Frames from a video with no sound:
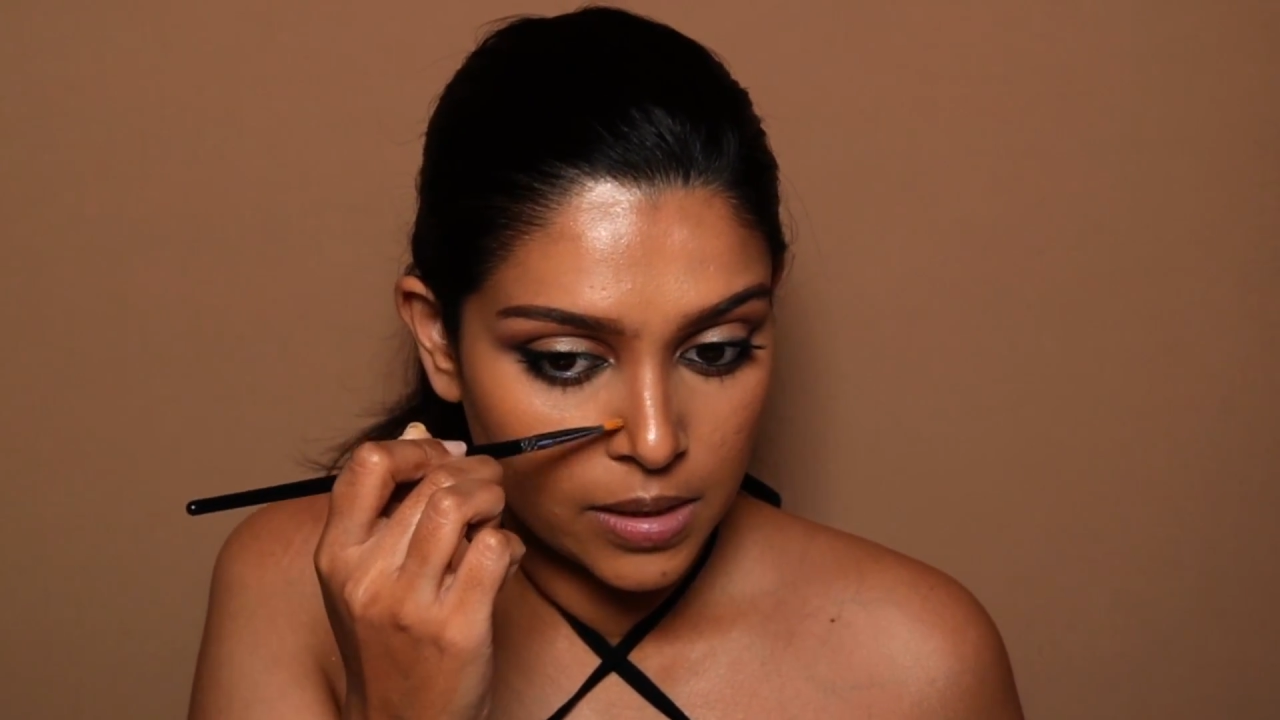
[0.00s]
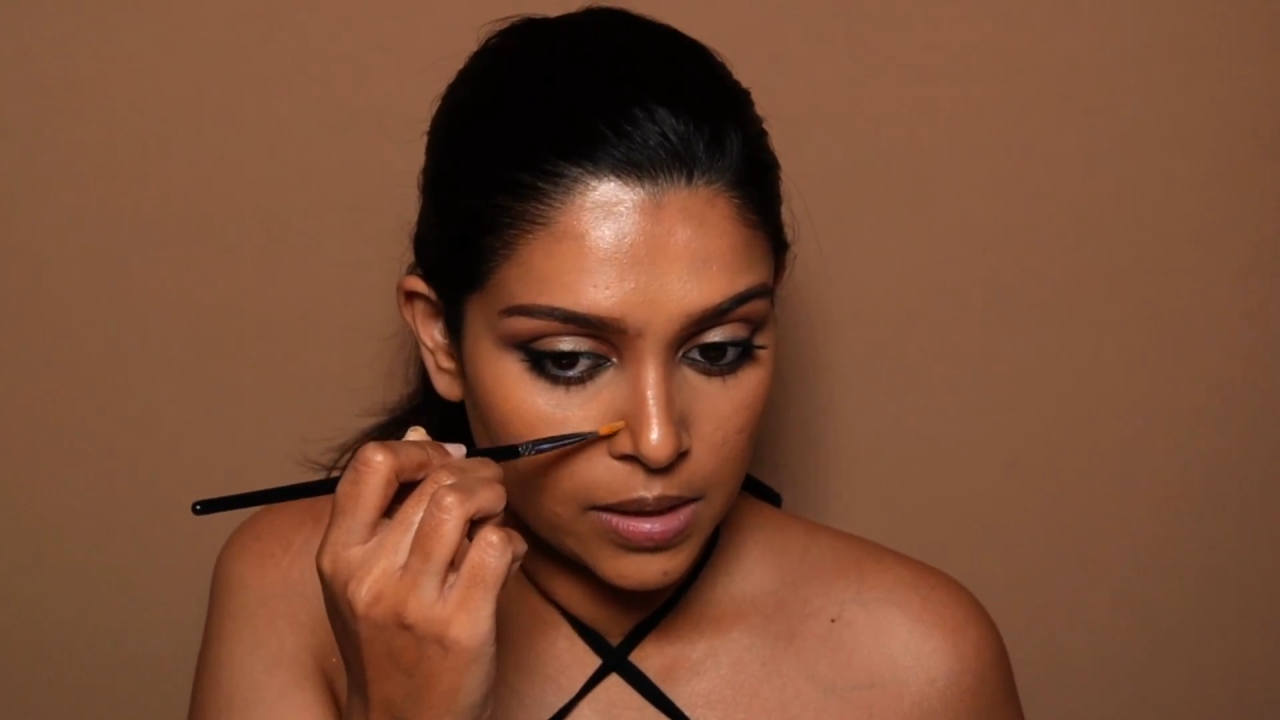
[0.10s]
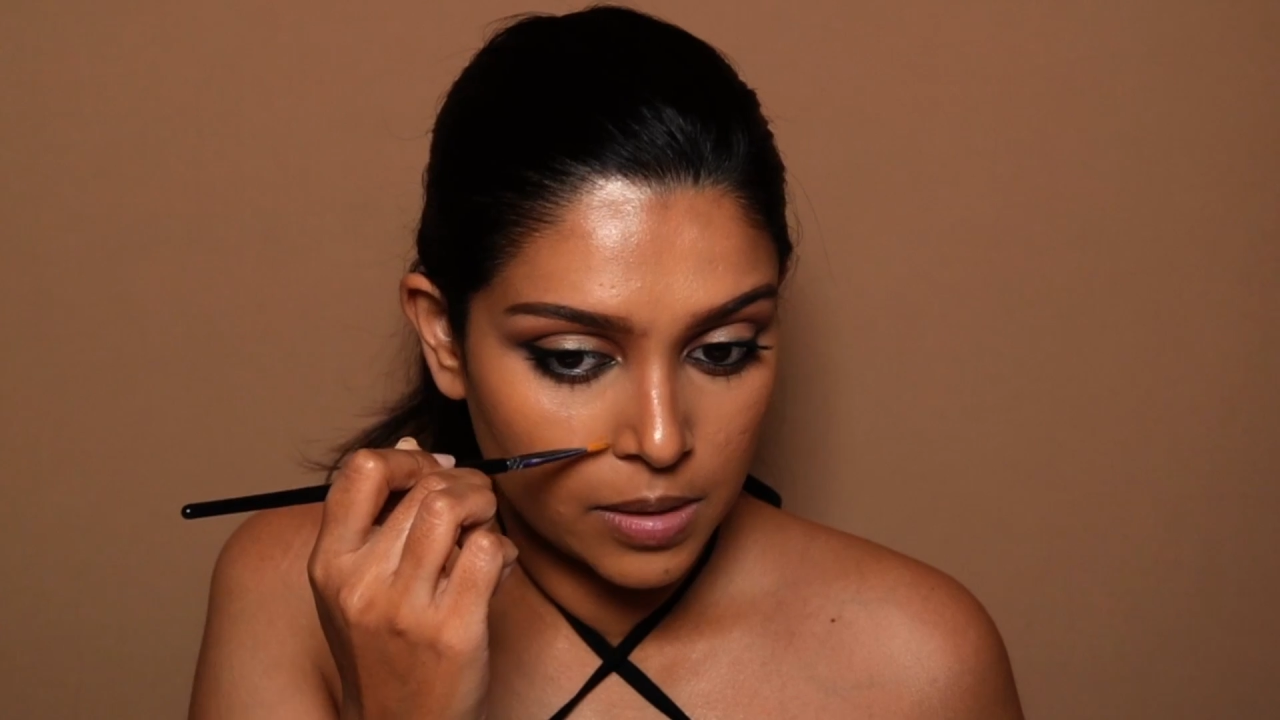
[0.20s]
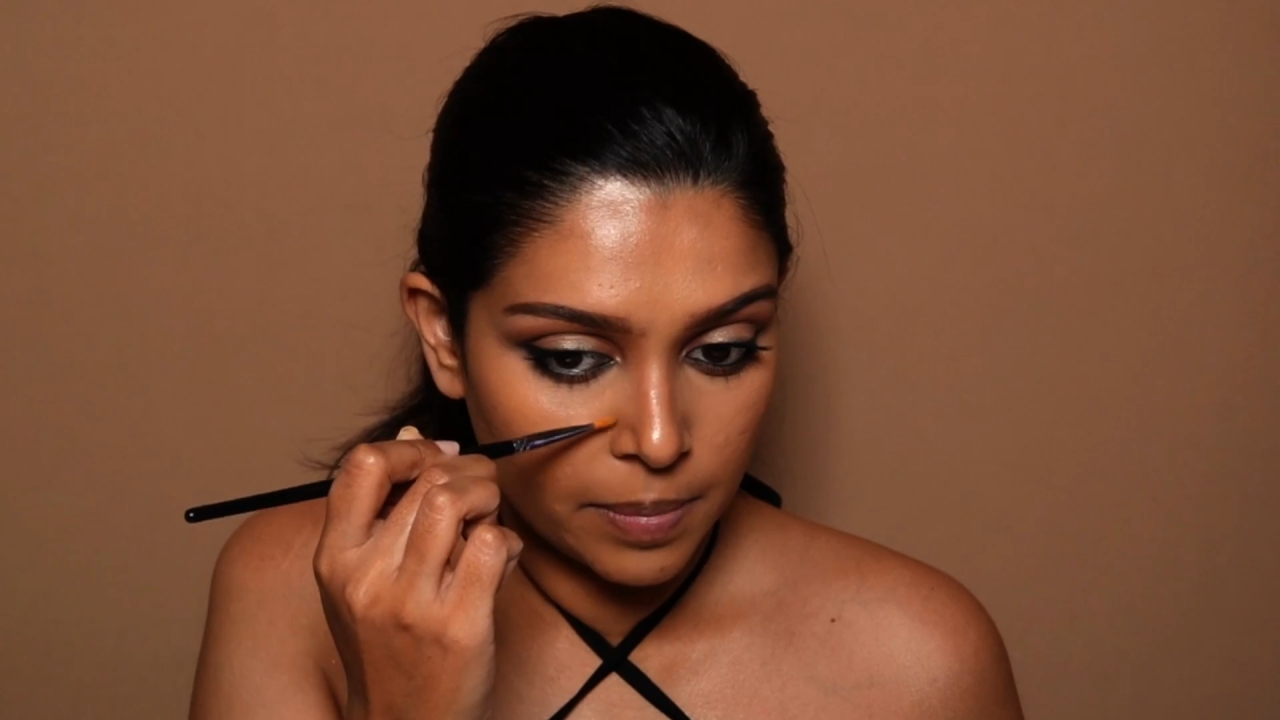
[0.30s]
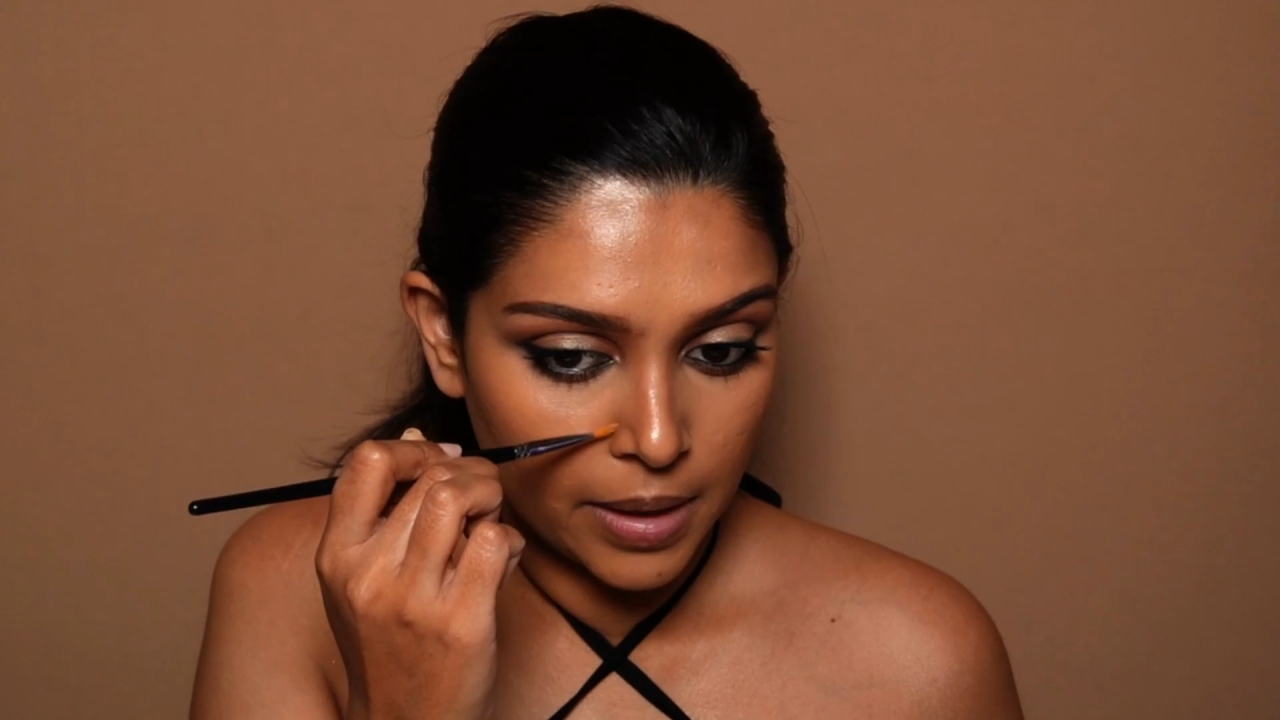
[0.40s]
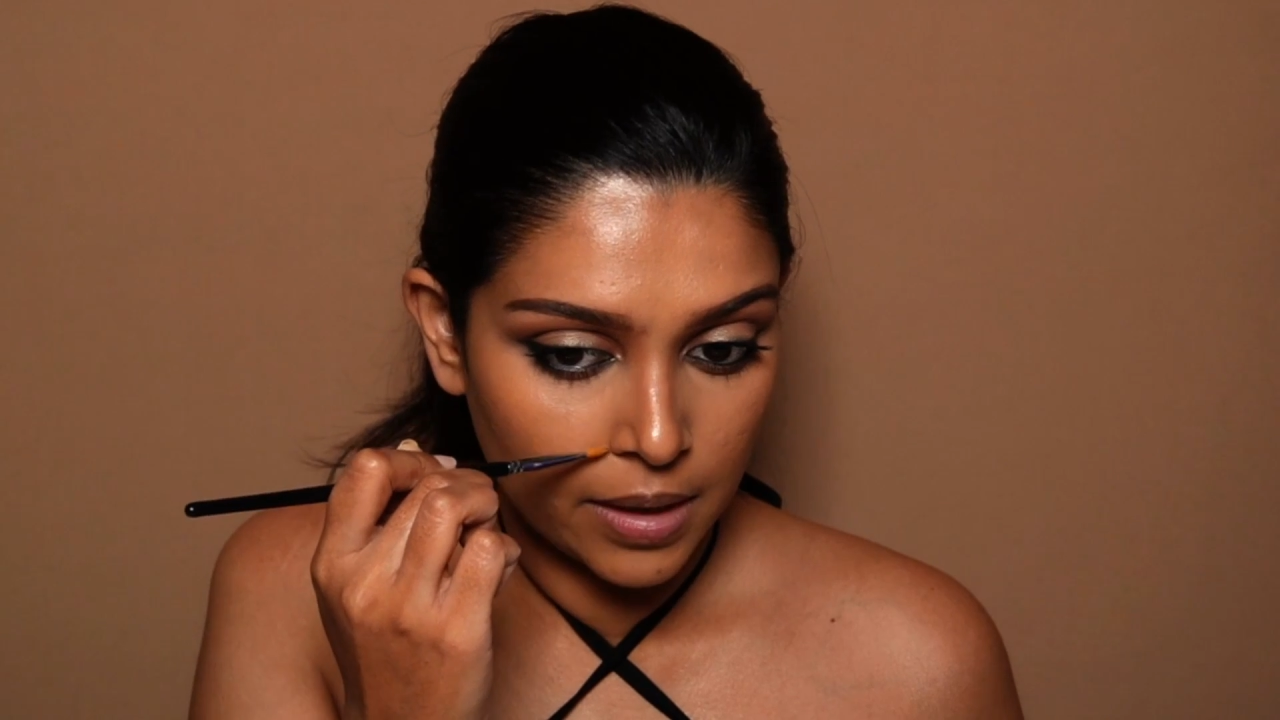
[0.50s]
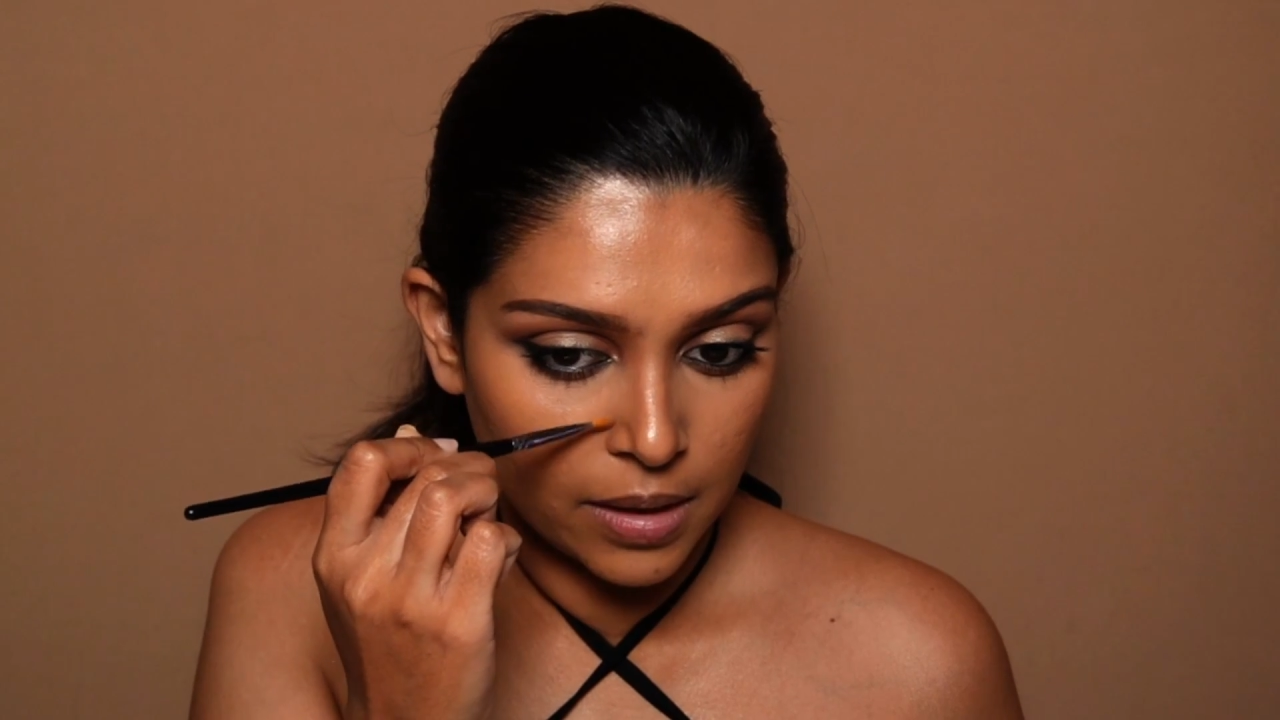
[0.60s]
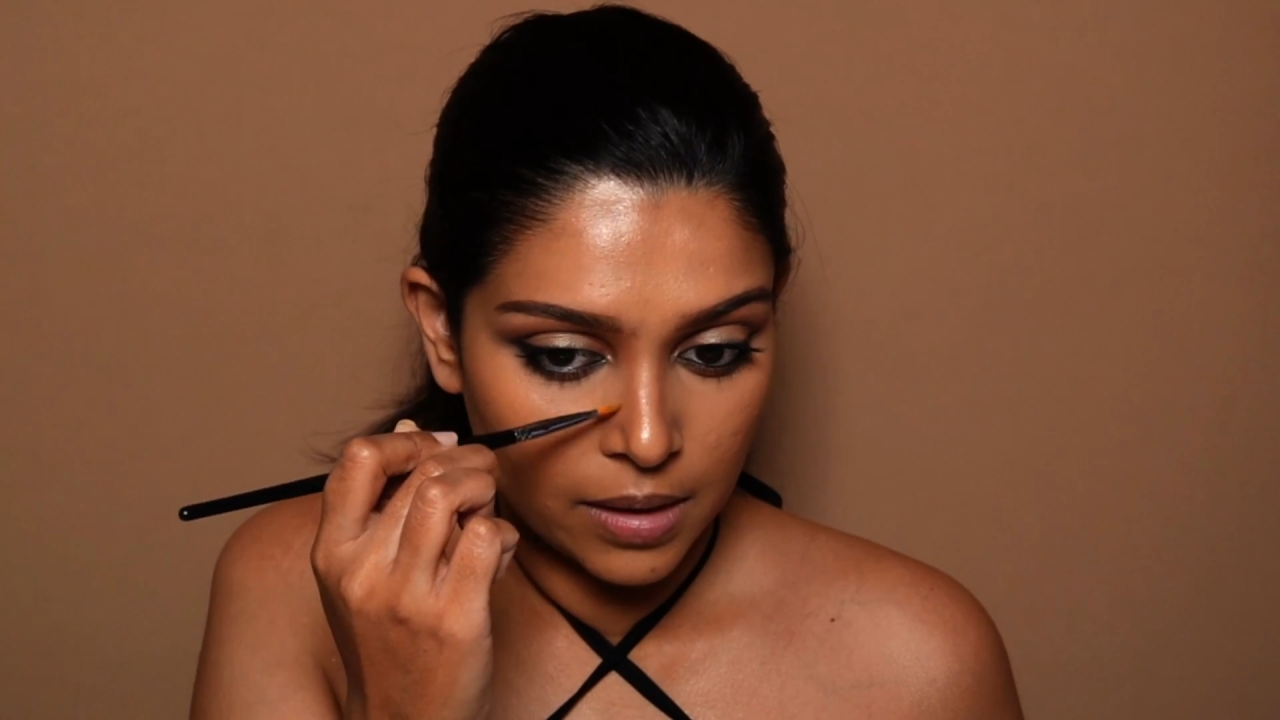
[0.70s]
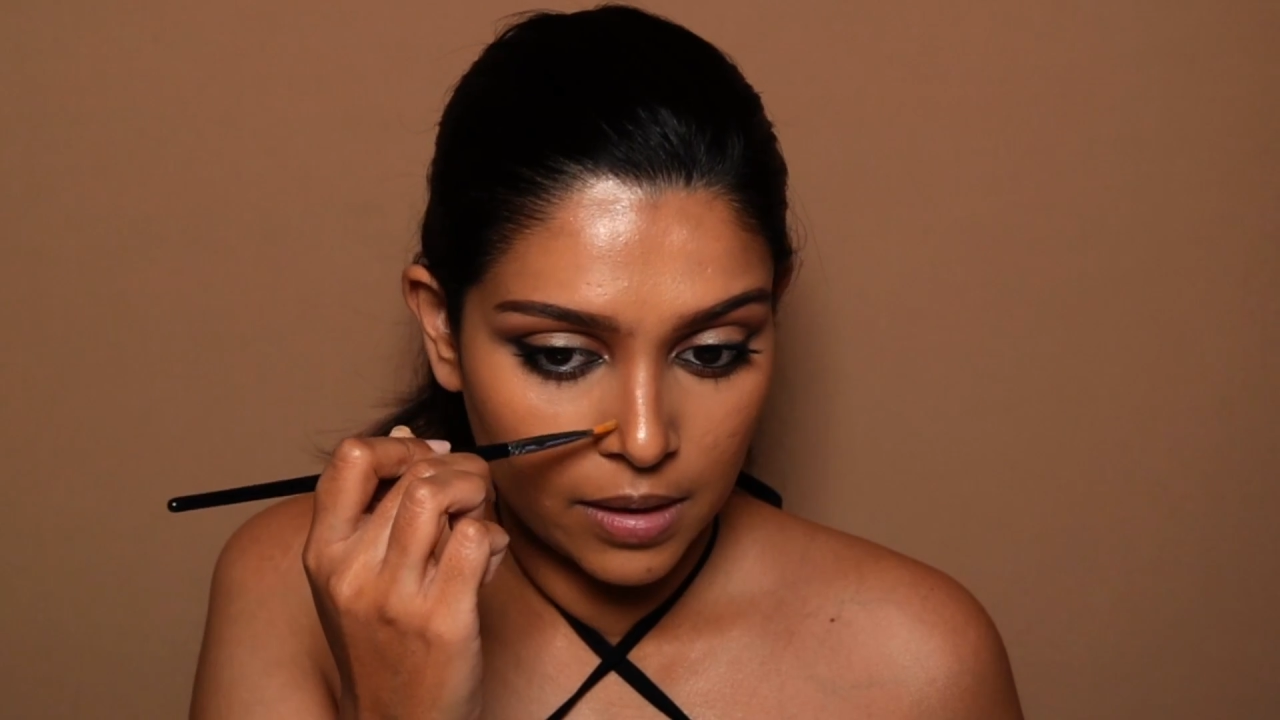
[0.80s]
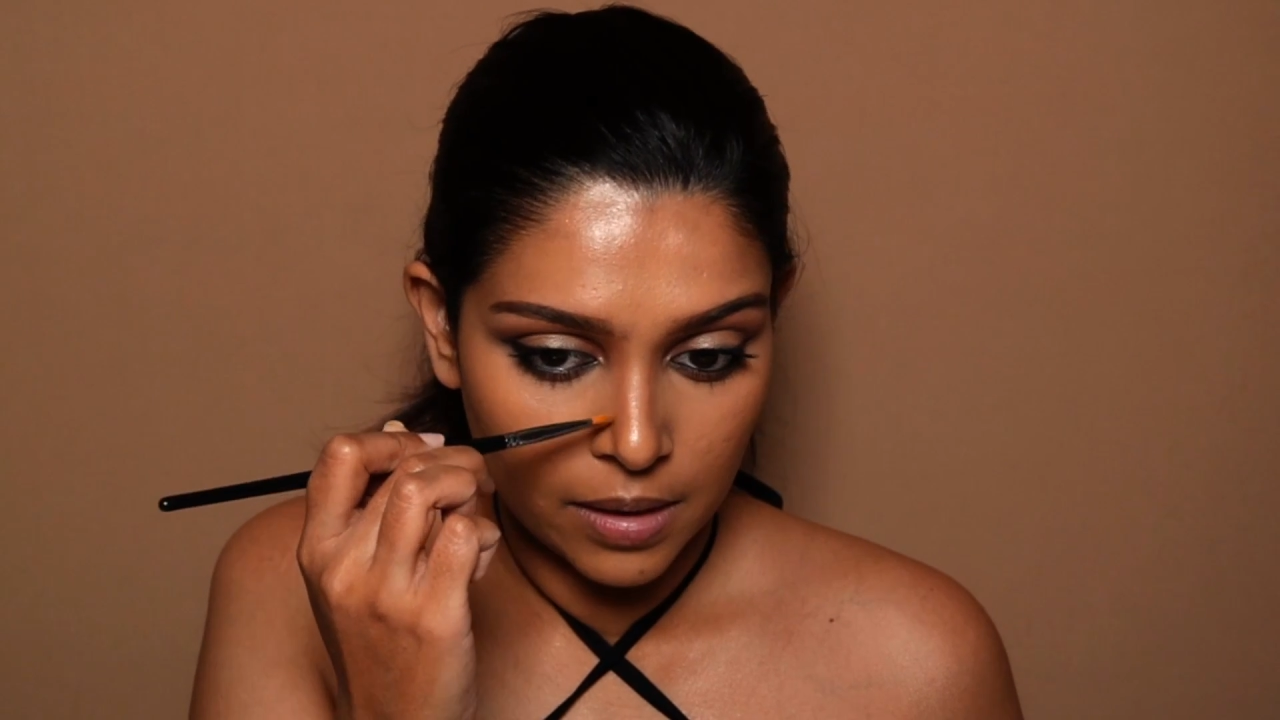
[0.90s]
just make it
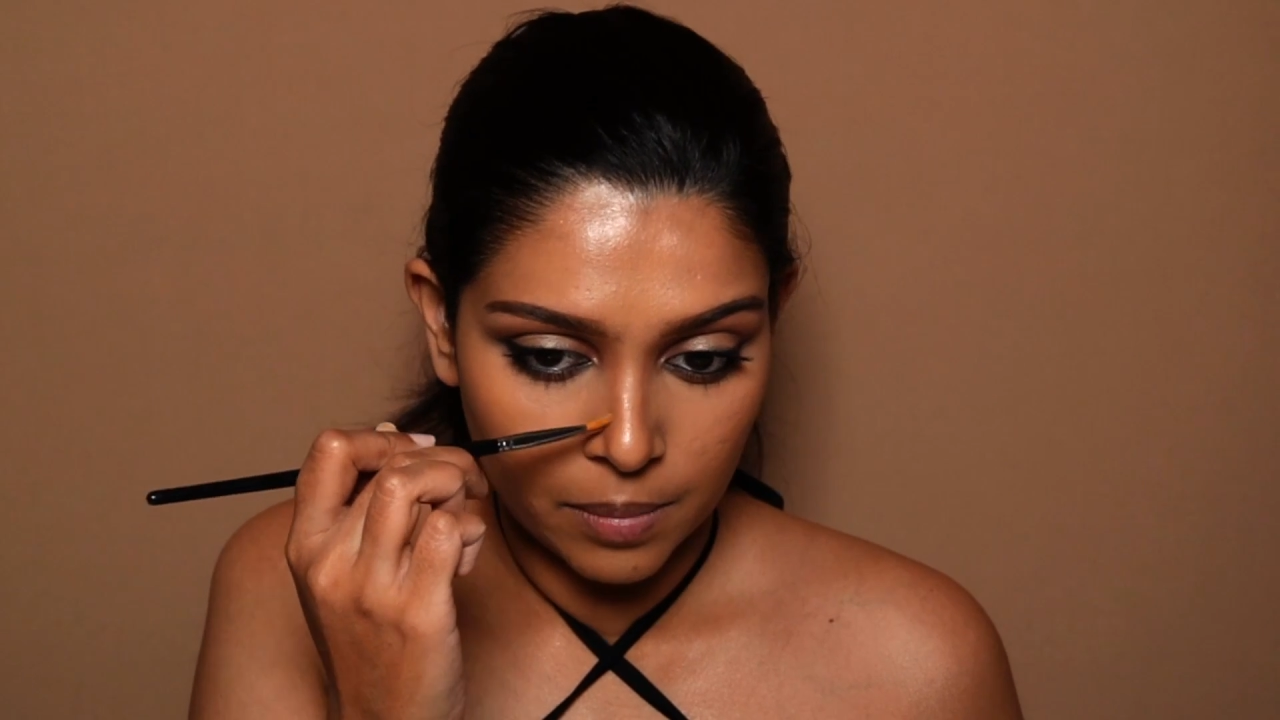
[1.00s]
a little